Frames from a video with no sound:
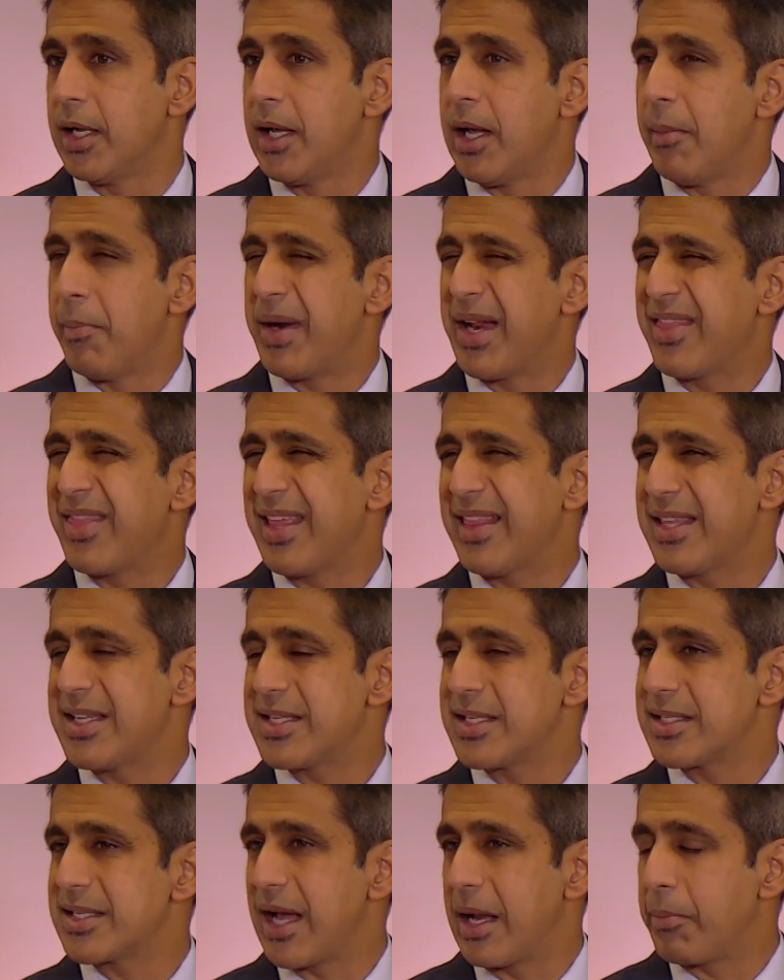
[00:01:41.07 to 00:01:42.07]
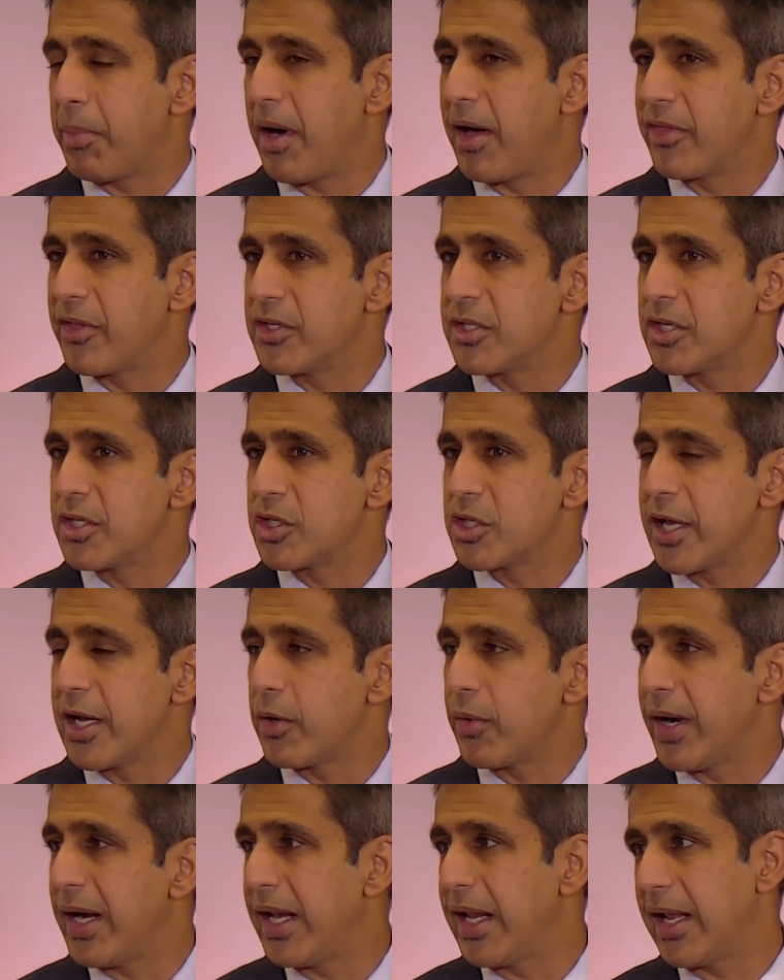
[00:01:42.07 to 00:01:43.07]
But I think this is hypothesis
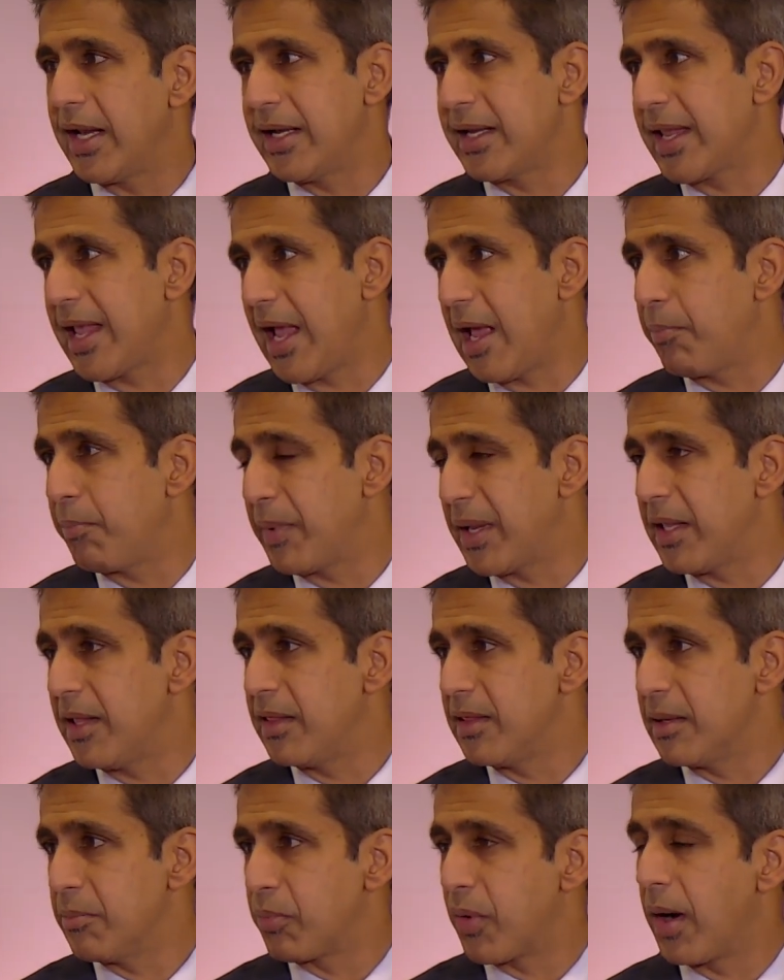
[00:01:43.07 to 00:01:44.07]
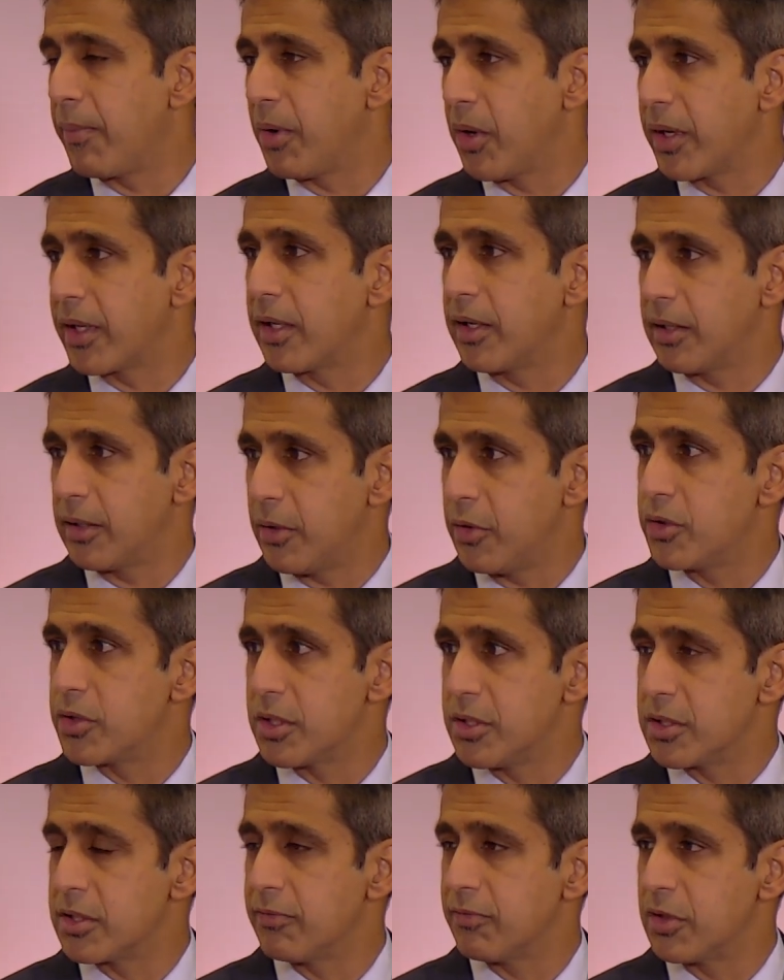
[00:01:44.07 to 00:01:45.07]
generating and can't be the primary
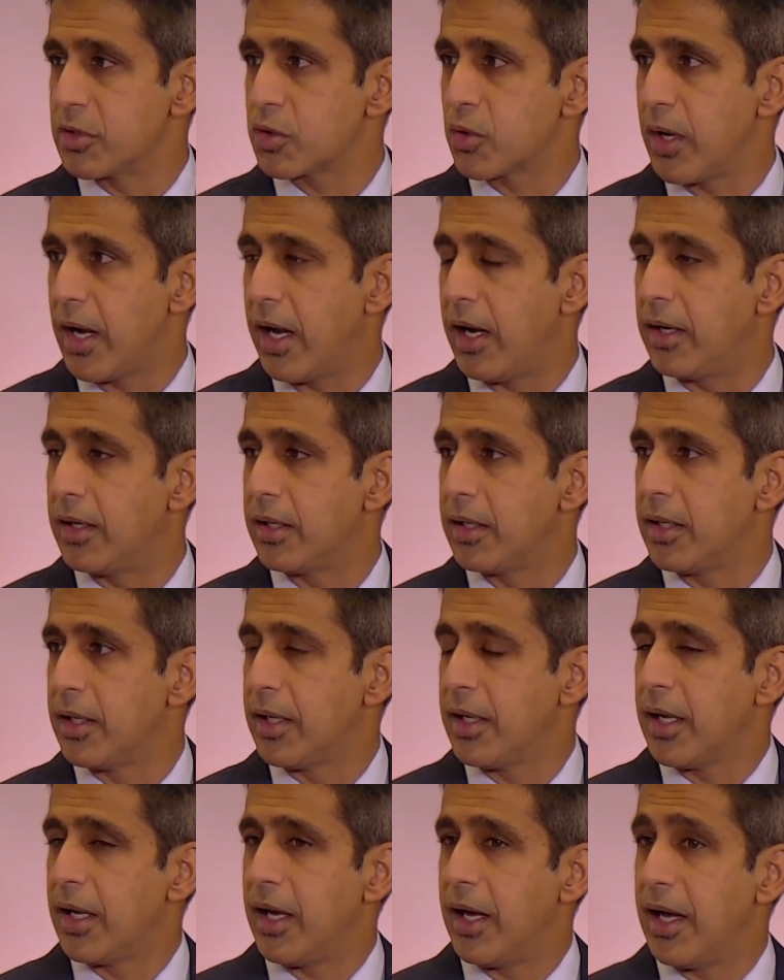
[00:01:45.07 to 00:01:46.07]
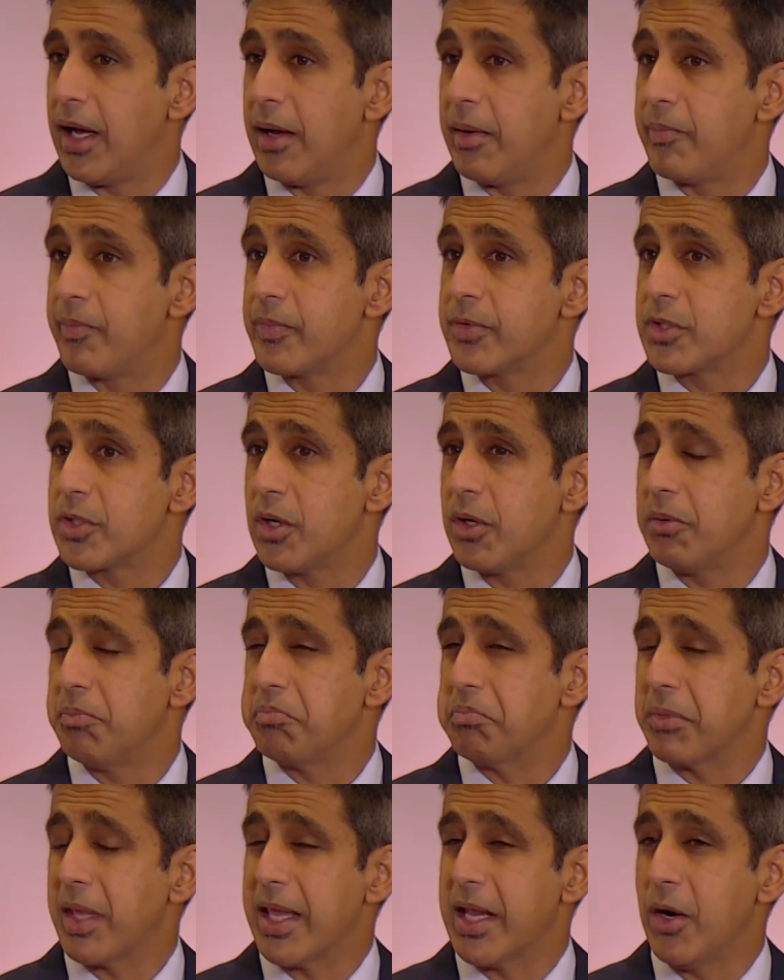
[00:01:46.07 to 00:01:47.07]
conclusions of the trial.
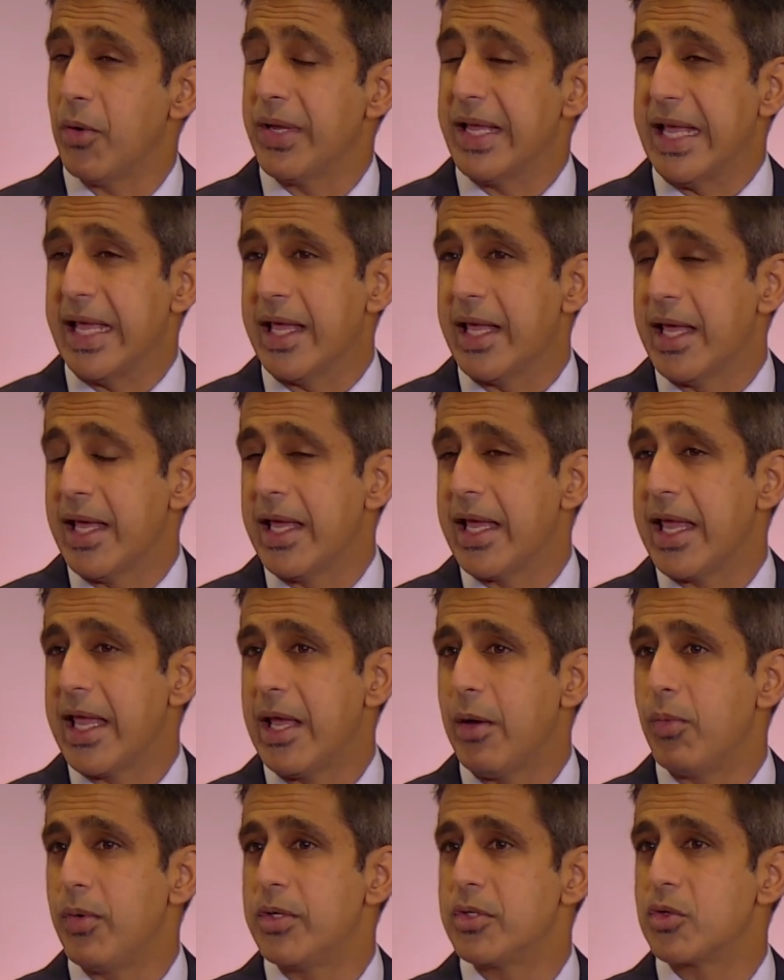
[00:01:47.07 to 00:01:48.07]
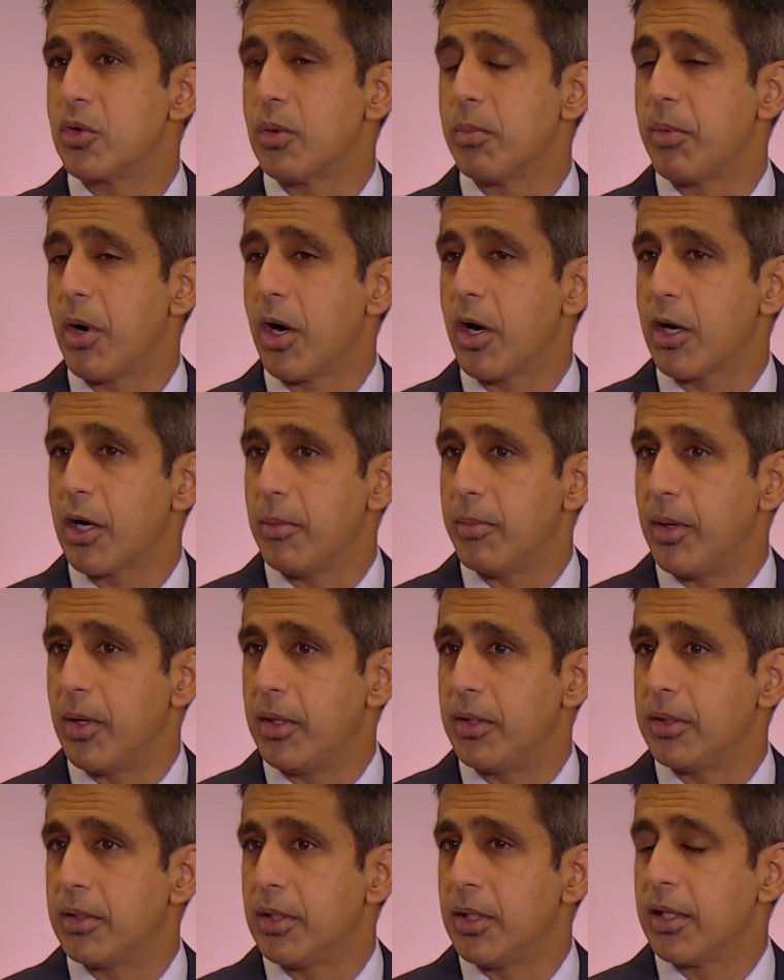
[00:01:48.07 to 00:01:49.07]
It was
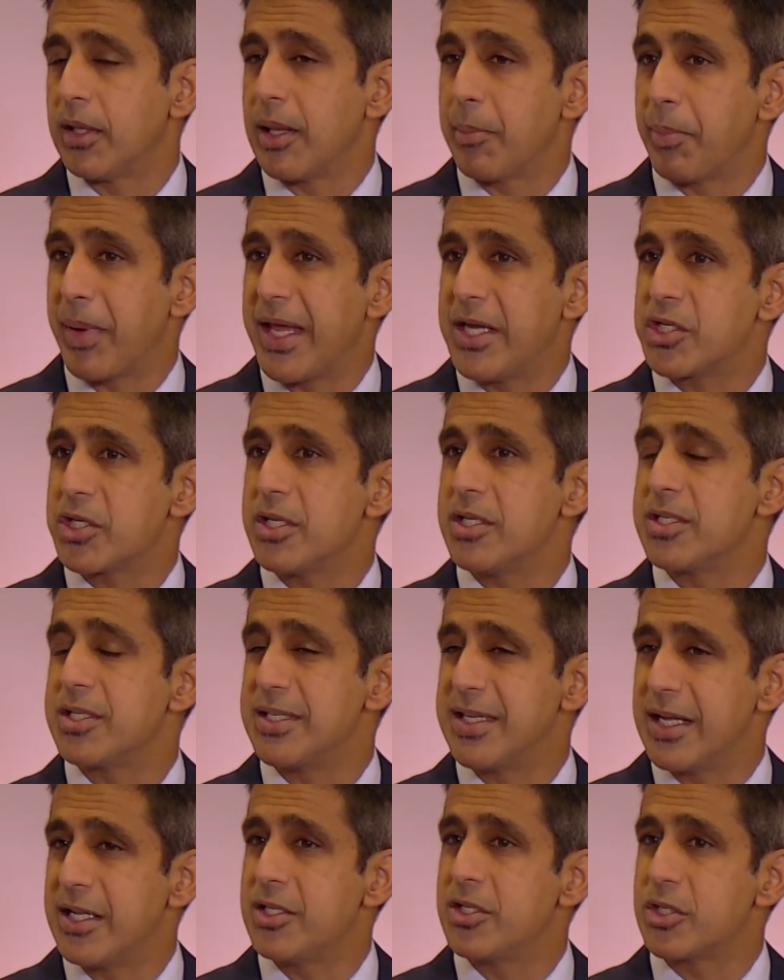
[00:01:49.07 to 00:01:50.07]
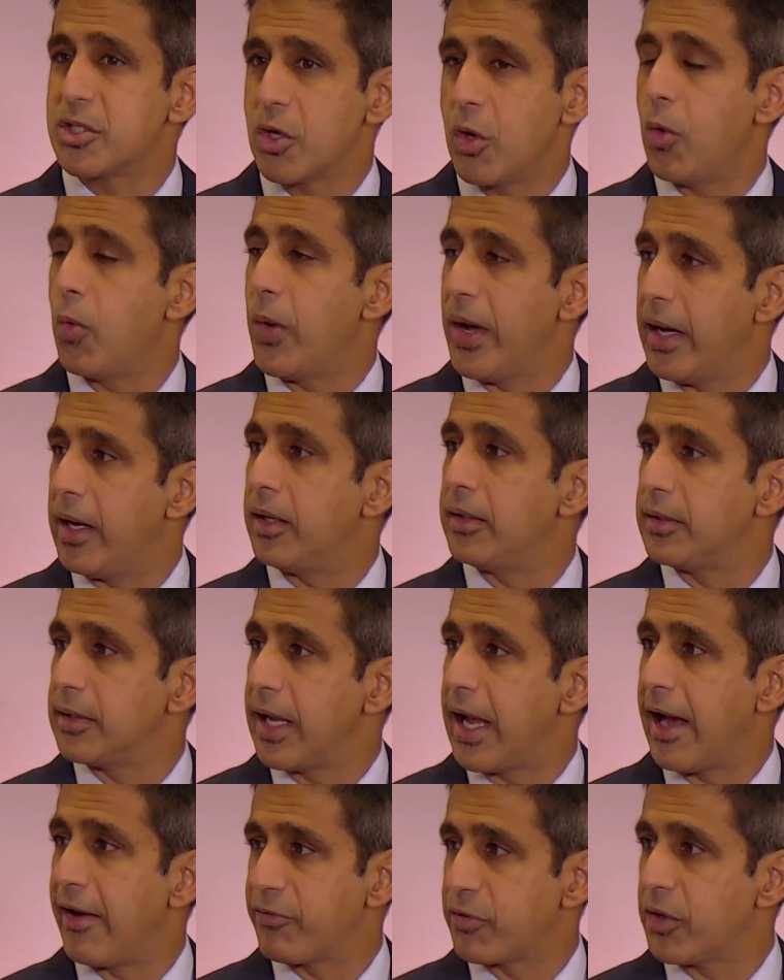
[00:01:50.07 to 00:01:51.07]
remarkable that patients did so well
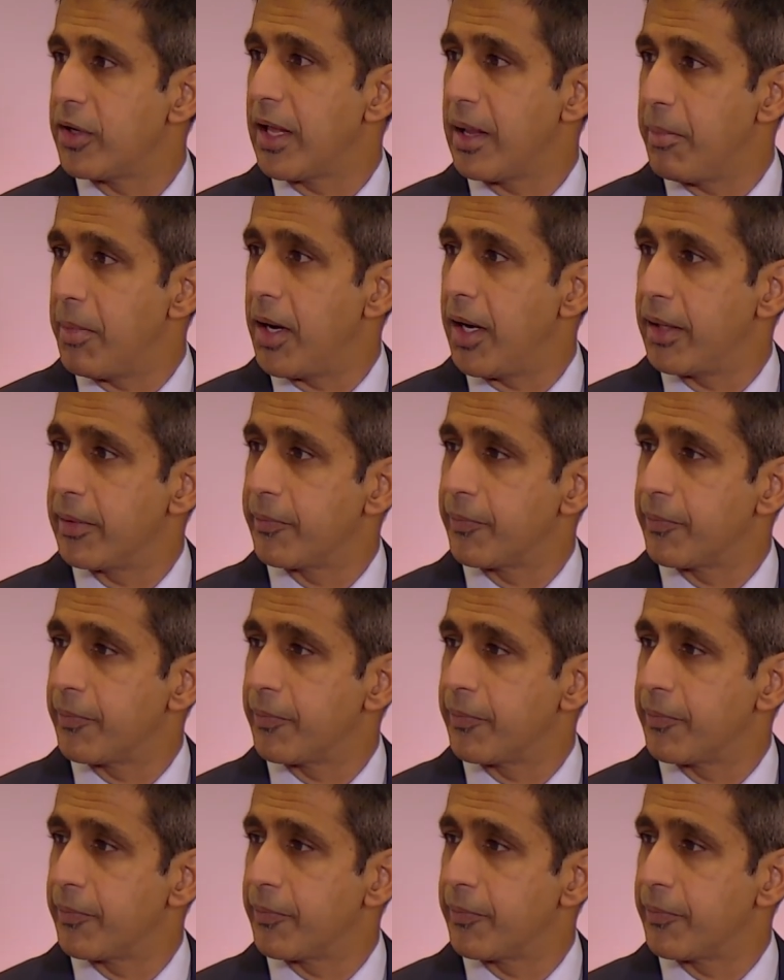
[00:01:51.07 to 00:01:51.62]
after an MI.